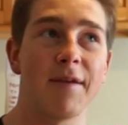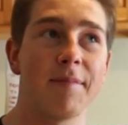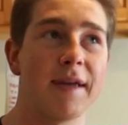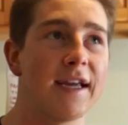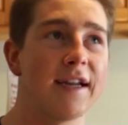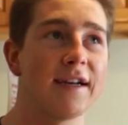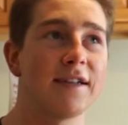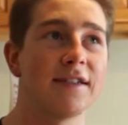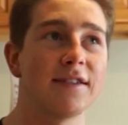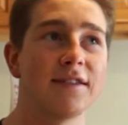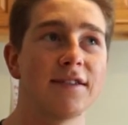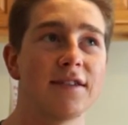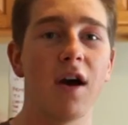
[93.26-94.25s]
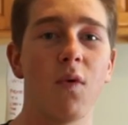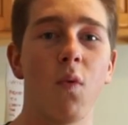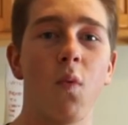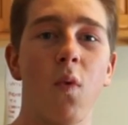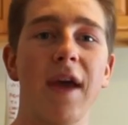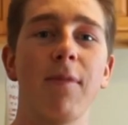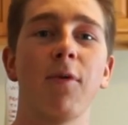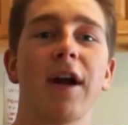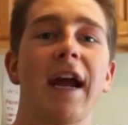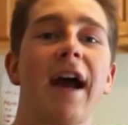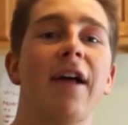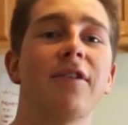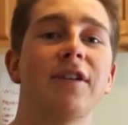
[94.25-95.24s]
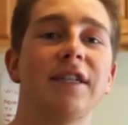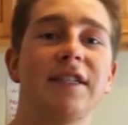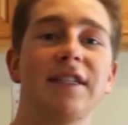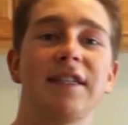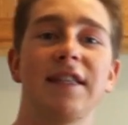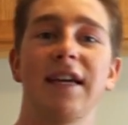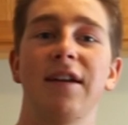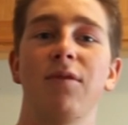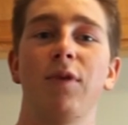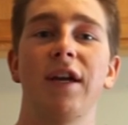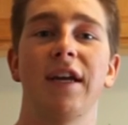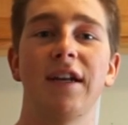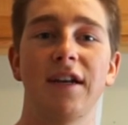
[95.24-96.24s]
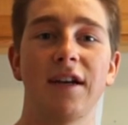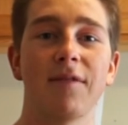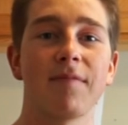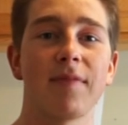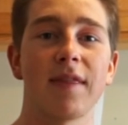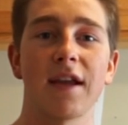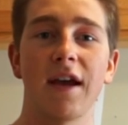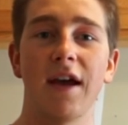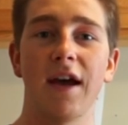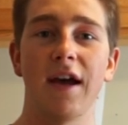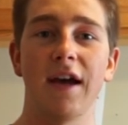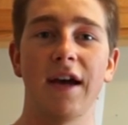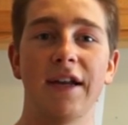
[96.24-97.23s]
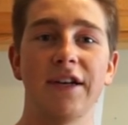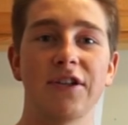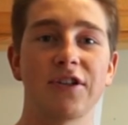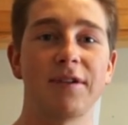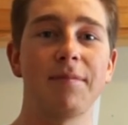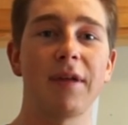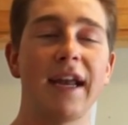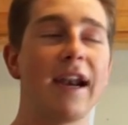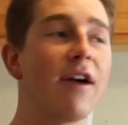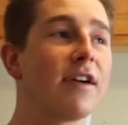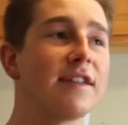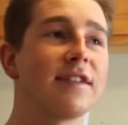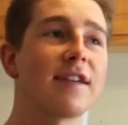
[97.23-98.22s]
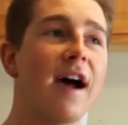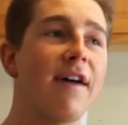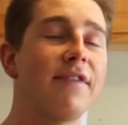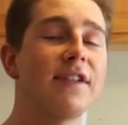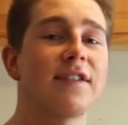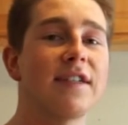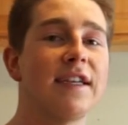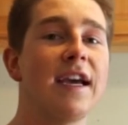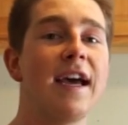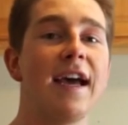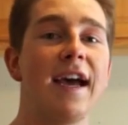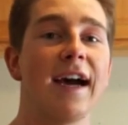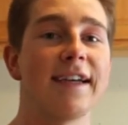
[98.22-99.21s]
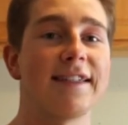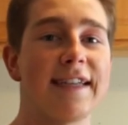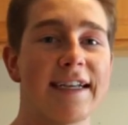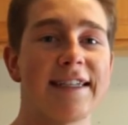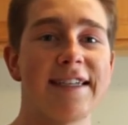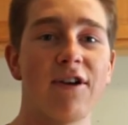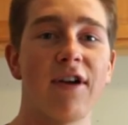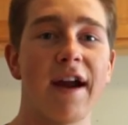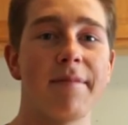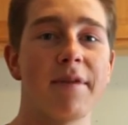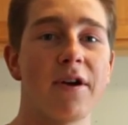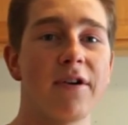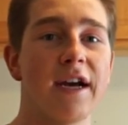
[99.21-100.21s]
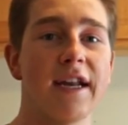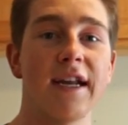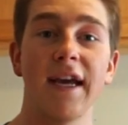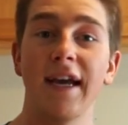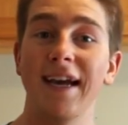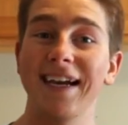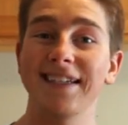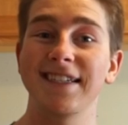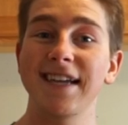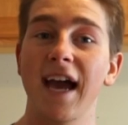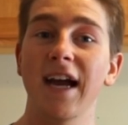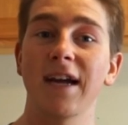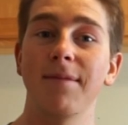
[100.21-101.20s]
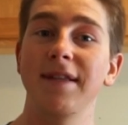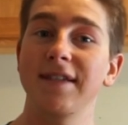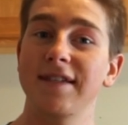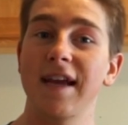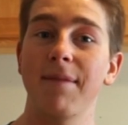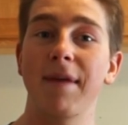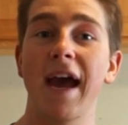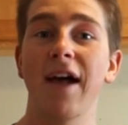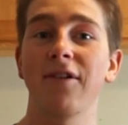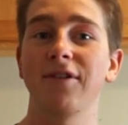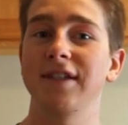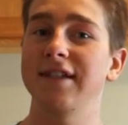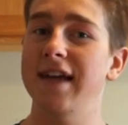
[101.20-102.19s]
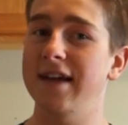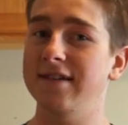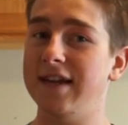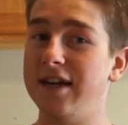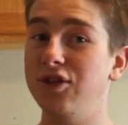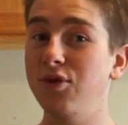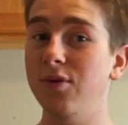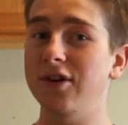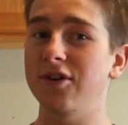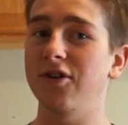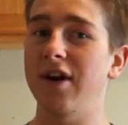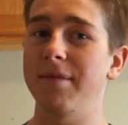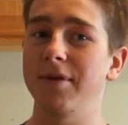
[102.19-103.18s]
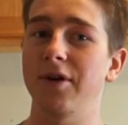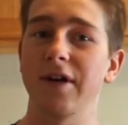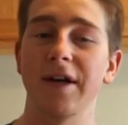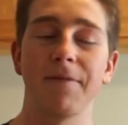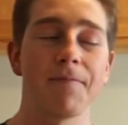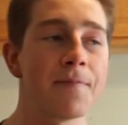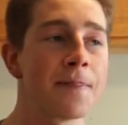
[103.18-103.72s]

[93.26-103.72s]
up being way more calories than we had initially planned out, because obviously a 60-gram donut is not going to be the same calories as a 200-gram donut.